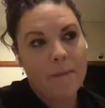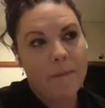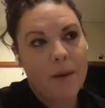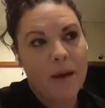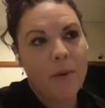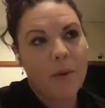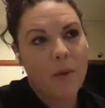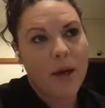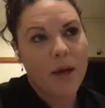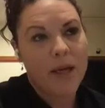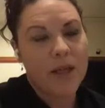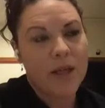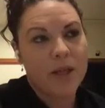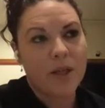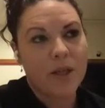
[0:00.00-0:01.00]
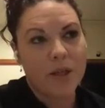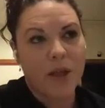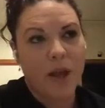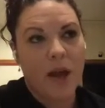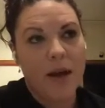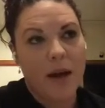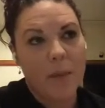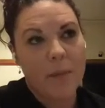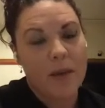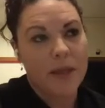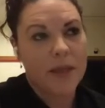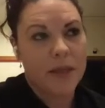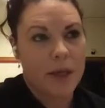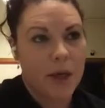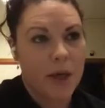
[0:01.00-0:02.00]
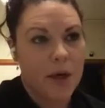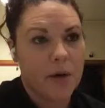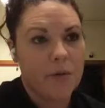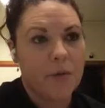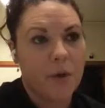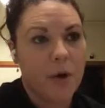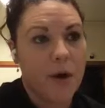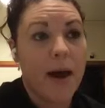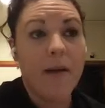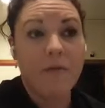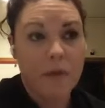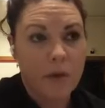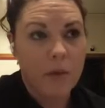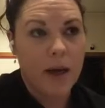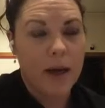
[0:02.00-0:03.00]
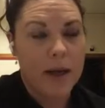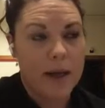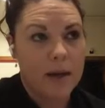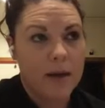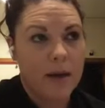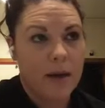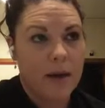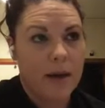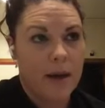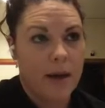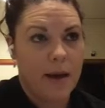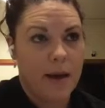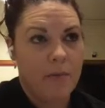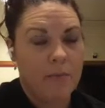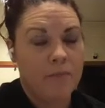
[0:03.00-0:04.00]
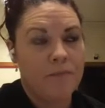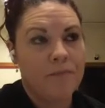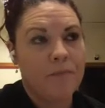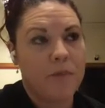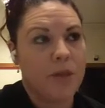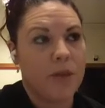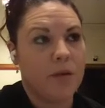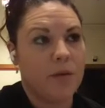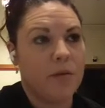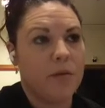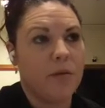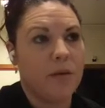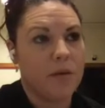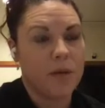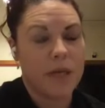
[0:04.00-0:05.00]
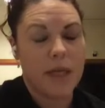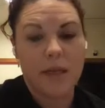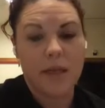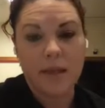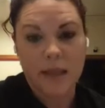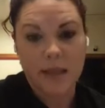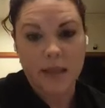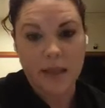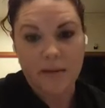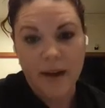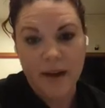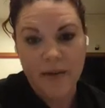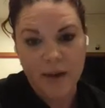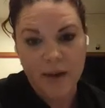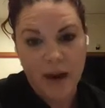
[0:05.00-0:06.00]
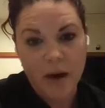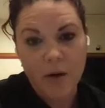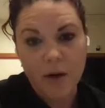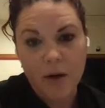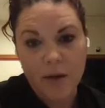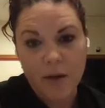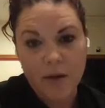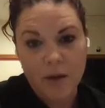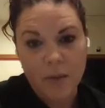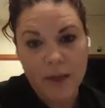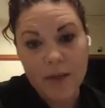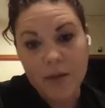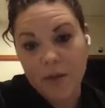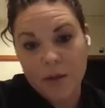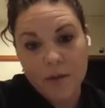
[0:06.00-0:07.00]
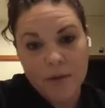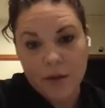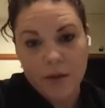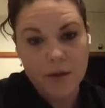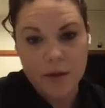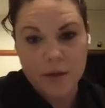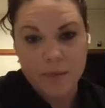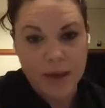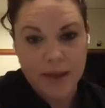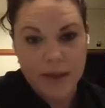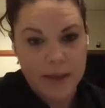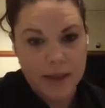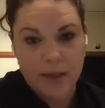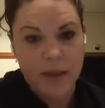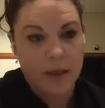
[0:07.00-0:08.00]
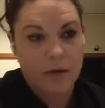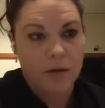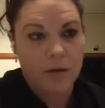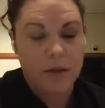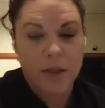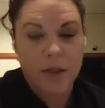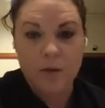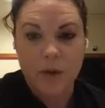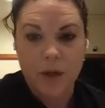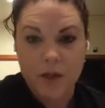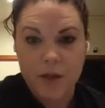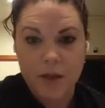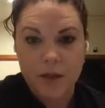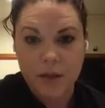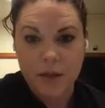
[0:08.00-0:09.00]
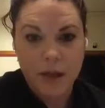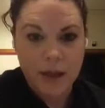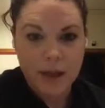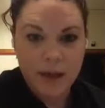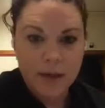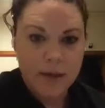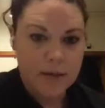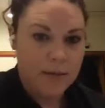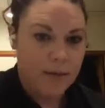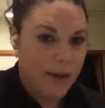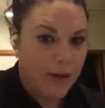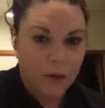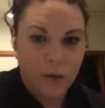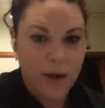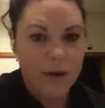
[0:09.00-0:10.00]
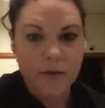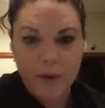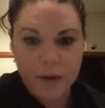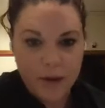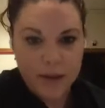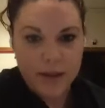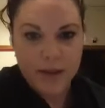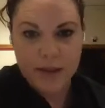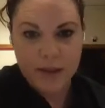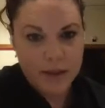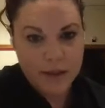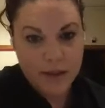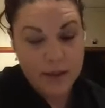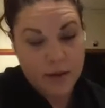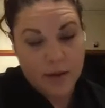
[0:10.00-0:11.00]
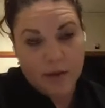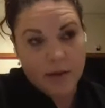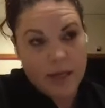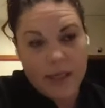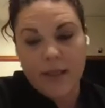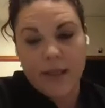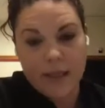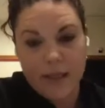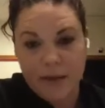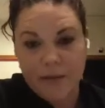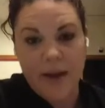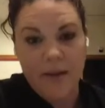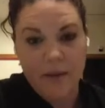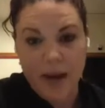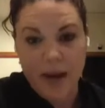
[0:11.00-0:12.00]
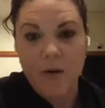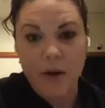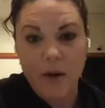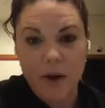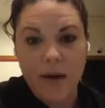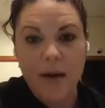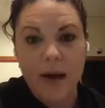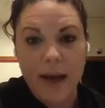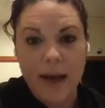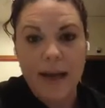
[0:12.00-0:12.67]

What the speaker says: Minimum wage has just gone up this year for everyone to $13.65 an hour. So my servers, my 16-year-old dishwasher, like whoever is $13.65 an hour.